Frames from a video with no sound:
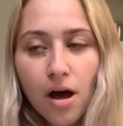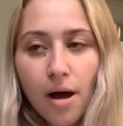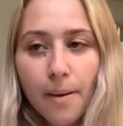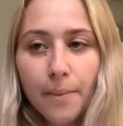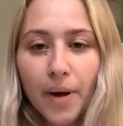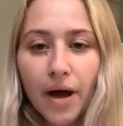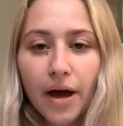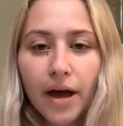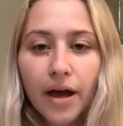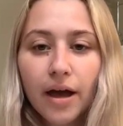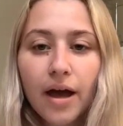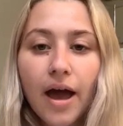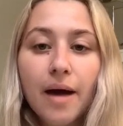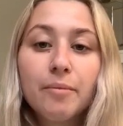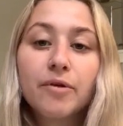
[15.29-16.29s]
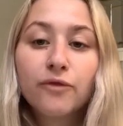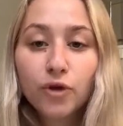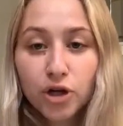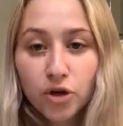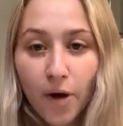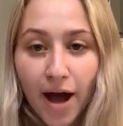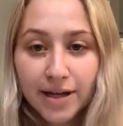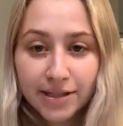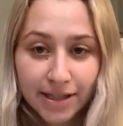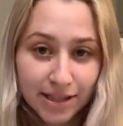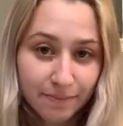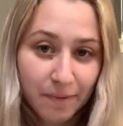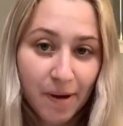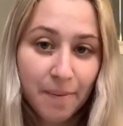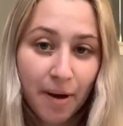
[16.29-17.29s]
And before you ask, this is
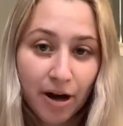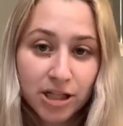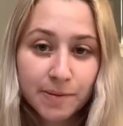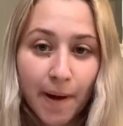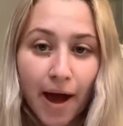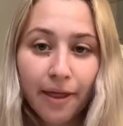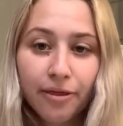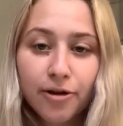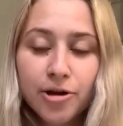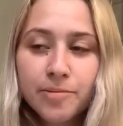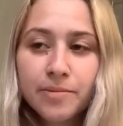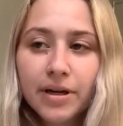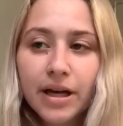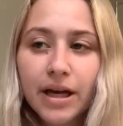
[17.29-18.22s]
my parents' bathroom.